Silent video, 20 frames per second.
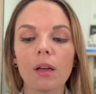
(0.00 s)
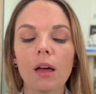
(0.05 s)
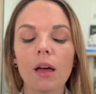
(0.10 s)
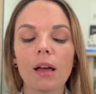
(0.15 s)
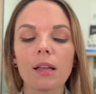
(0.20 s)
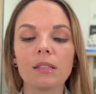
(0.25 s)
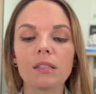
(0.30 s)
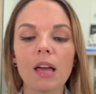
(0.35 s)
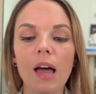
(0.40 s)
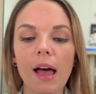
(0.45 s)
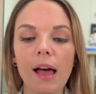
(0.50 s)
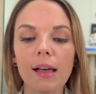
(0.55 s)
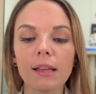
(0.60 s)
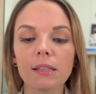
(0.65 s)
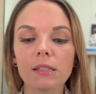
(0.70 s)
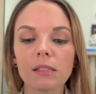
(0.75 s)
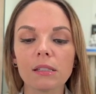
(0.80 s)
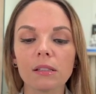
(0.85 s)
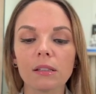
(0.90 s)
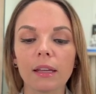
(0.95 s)
a
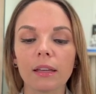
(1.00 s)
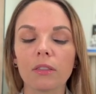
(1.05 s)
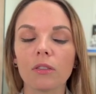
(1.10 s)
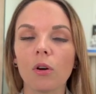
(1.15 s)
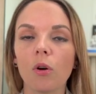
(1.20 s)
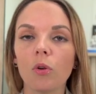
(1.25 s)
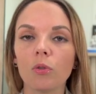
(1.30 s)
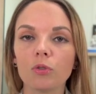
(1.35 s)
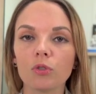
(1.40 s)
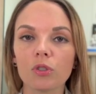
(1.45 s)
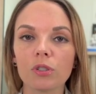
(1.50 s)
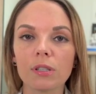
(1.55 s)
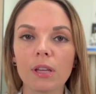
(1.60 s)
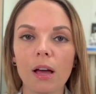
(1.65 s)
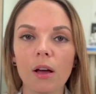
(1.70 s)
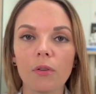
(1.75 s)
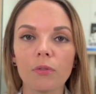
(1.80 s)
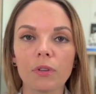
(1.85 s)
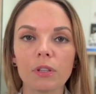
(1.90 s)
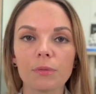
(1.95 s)
test like the
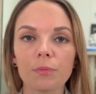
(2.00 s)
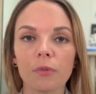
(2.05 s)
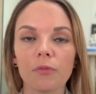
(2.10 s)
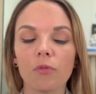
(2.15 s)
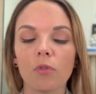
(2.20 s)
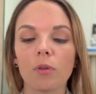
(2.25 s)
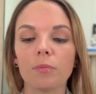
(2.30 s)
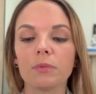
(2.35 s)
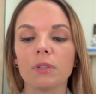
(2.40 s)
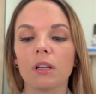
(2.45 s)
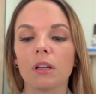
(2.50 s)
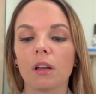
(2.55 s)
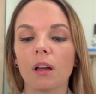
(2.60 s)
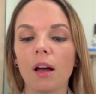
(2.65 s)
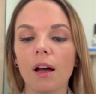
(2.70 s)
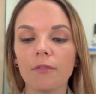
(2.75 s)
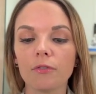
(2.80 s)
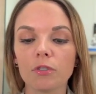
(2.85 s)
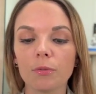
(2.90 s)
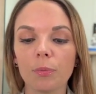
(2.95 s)
ultrasound that's performed in a
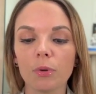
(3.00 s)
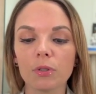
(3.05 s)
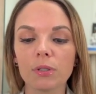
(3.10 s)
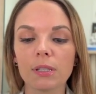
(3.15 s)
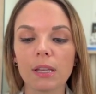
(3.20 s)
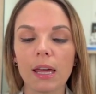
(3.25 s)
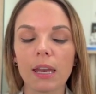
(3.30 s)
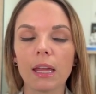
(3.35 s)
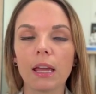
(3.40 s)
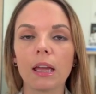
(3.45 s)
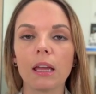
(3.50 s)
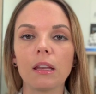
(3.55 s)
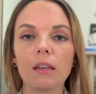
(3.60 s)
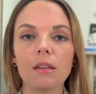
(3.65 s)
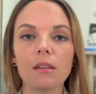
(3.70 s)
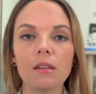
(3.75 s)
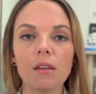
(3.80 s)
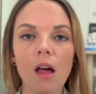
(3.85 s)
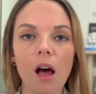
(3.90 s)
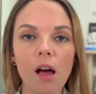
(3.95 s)
comfortable setting,
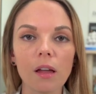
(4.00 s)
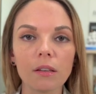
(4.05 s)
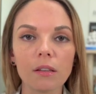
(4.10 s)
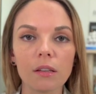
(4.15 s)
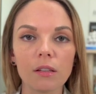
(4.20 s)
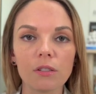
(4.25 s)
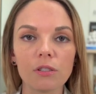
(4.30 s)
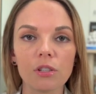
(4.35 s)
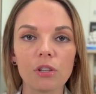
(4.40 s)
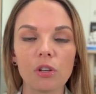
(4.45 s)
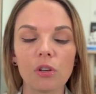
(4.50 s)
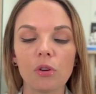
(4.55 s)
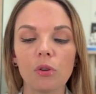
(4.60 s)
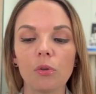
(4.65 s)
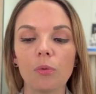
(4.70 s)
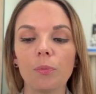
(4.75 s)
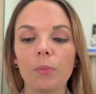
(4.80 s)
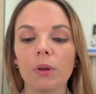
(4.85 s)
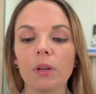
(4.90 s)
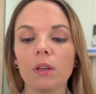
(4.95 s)
not in a
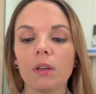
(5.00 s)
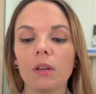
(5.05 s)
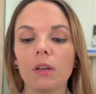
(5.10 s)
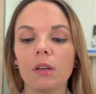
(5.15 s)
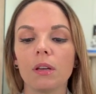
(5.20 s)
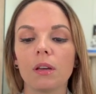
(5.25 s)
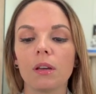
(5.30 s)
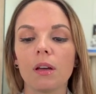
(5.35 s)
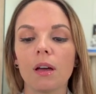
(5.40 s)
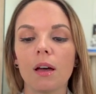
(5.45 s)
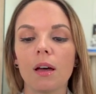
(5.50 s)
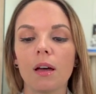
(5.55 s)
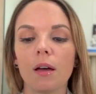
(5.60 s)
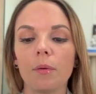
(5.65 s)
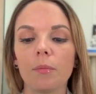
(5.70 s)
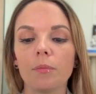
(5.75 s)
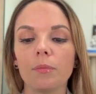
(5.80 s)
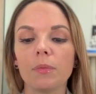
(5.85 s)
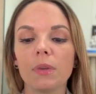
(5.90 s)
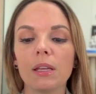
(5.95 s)
tube,
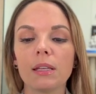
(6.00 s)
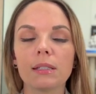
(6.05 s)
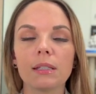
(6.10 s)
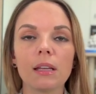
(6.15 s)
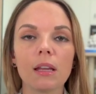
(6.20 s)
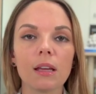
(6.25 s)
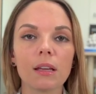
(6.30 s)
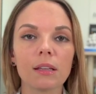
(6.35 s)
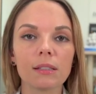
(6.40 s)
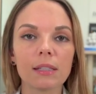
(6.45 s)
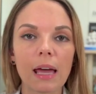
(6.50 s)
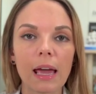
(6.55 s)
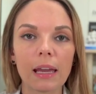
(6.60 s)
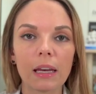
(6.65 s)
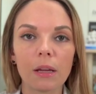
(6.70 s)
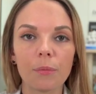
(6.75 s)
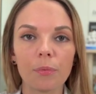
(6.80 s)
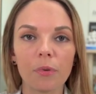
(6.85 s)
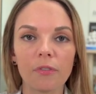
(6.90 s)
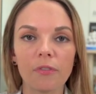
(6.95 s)
isn't
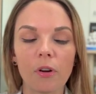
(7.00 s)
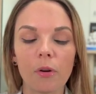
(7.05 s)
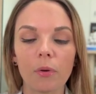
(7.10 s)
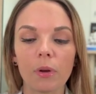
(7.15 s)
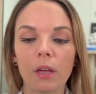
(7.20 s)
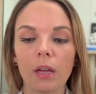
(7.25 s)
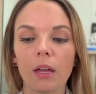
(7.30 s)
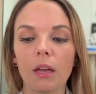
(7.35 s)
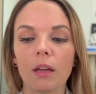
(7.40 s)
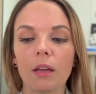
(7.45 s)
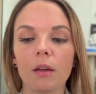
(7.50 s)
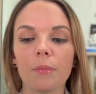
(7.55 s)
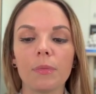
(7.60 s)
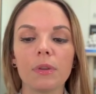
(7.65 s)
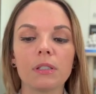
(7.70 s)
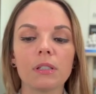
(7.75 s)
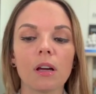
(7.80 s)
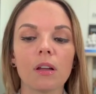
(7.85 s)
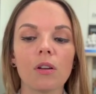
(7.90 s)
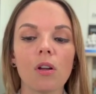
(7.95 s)
anxiety provoking, can be
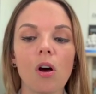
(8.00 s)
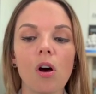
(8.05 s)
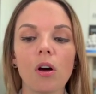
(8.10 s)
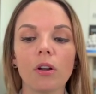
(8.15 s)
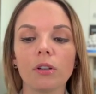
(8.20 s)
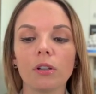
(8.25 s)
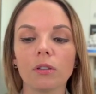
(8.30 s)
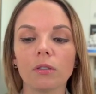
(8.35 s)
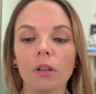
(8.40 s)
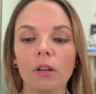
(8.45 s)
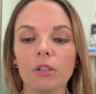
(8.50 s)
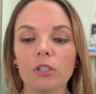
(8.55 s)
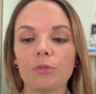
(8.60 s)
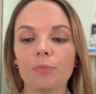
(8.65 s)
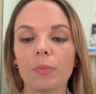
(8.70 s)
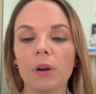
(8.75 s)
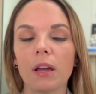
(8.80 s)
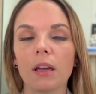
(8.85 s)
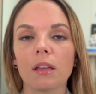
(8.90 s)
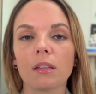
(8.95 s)
done on your lunch
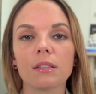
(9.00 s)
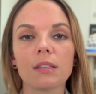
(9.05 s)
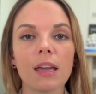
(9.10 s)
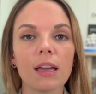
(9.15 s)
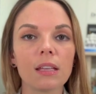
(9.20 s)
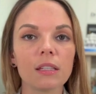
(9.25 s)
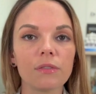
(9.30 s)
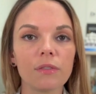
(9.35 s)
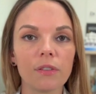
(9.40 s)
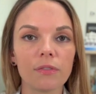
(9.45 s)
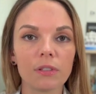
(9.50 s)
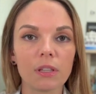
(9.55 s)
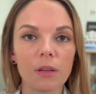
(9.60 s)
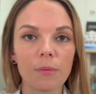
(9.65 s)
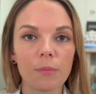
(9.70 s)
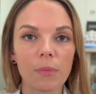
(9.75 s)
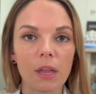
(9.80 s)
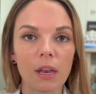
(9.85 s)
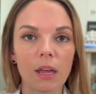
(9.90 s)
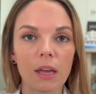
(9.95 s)
break, takes
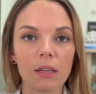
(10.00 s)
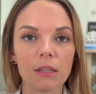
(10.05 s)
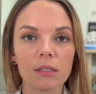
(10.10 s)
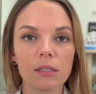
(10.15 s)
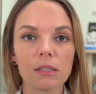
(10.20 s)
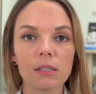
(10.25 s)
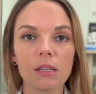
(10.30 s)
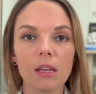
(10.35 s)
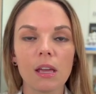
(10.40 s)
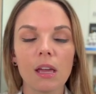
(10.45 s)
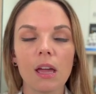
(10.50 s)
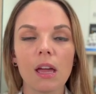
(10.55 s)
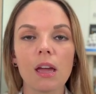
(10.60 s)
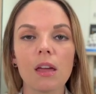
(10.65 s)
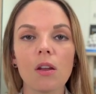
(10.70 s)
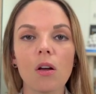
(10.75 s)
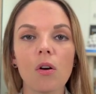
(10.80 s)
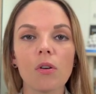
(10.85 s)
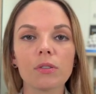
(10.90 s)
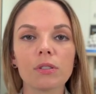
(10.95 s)
15 minutes,
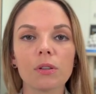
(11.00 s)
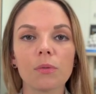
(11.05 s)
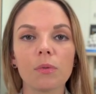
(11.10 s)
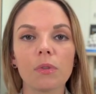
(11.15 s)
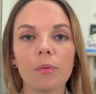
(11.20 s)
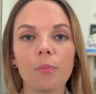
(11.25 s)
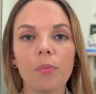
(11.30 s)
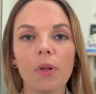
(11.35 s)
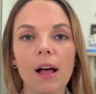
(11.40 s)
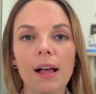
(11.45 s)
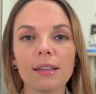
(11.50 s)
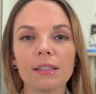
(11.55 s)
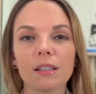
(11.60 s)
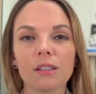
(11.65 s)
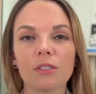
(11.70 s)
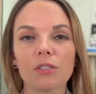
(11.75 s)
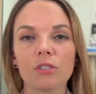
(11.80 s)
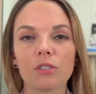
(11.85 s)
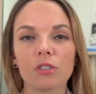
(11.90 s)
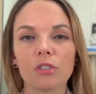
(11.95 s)
and also with a
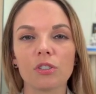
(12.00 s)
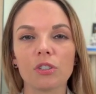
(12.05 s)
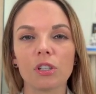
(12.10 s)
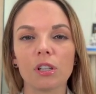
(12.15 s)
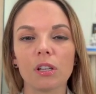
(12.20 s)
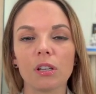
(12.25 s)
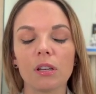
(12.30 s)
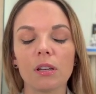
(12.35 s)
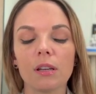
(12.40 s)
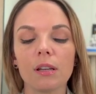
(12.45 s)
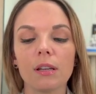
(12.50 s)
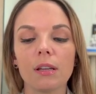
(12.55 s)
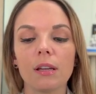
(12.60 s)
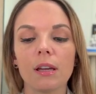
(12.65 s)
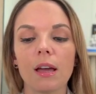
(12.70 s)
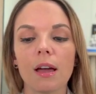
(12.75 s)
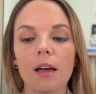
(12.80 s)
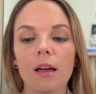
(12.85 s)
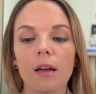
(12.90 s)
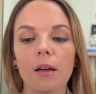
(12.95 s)
plastic surgeon
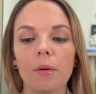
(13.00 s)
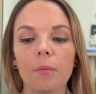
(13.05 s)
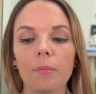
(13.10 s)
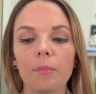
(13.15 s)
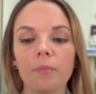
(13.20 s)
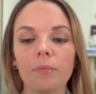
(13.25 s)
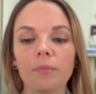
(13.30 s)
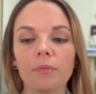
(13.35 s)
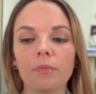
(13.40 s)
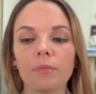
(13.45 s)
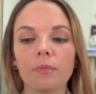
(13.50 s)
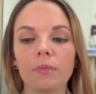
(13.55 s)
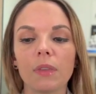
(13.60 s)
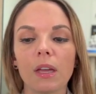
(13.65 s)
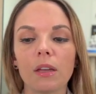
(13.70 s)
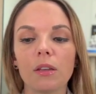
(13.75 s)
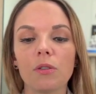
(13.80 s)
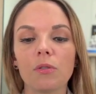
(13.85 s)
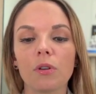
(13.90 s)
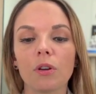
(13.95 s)

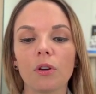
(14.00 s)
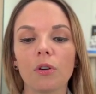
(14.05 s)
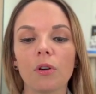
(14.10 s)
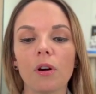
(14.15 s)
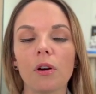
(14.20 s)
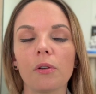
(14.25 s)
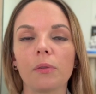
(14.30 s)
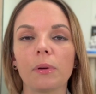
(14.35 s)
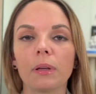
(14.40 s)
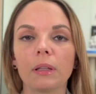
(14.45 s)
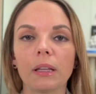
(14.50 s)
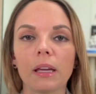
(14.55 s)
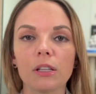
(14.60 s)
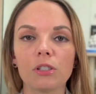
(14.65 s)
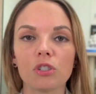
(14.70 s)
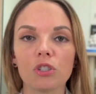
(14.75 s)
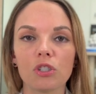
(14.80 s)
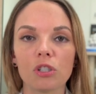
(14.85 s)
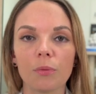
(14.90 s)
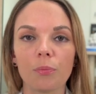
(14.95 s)
that you can grow a
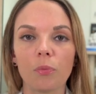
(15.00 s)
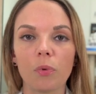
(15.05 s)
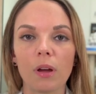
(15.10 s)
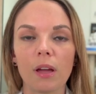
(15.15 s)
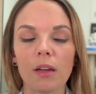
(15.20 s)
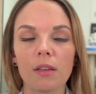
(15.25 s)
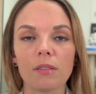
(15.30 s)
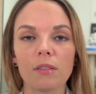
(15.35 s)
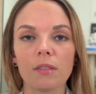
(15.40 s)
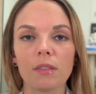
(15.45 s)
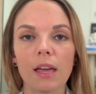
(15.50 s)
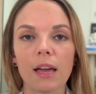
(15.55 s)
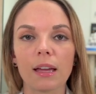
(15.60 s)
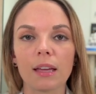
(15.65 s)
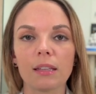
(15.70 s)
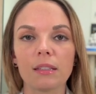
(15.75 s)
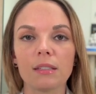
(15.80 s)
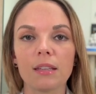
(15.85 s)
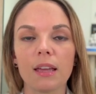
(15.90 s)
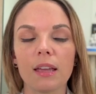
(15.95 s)
relationship with and that
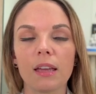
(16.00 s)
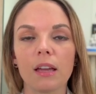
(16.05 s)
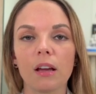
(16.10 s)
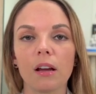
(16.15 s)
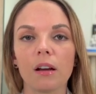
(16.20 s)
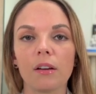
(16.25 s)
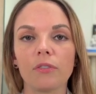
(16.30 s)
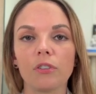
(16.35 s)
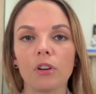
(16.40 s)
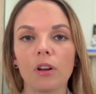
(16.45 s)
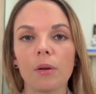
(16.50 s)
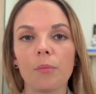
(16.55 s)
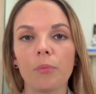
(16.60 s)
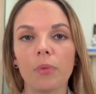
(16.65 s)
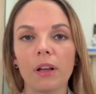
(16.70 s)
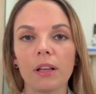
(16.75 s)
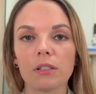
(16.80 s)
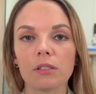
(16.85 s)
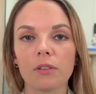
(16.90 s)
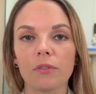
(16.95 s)
can take care of your
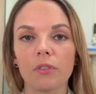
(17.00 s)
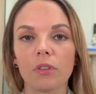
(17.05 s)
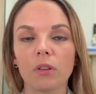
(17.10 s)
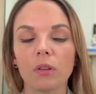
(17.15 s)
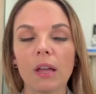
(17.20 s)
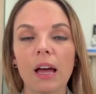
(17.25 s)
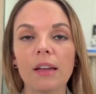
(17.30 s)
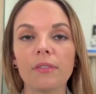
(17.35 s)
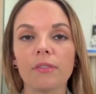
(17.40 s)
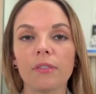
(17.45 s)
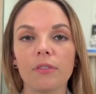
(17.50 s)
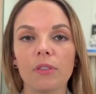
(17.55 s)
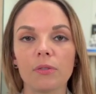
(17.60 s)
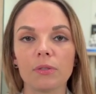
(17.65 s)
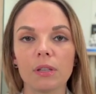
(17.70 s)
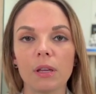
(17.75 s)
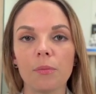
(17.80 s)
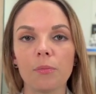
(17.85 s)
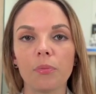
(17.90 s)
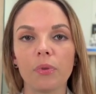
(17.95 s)
implants over the life of
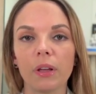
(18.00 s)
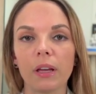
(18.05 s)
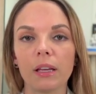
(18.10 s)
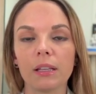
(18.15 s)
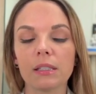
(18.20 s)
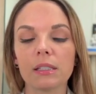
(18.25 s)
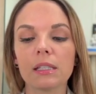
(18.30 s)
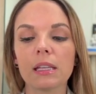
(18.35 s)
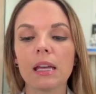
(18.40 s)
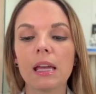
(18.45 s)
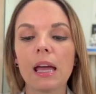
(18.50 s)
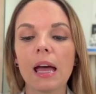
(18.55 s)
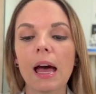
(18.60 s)
those implants.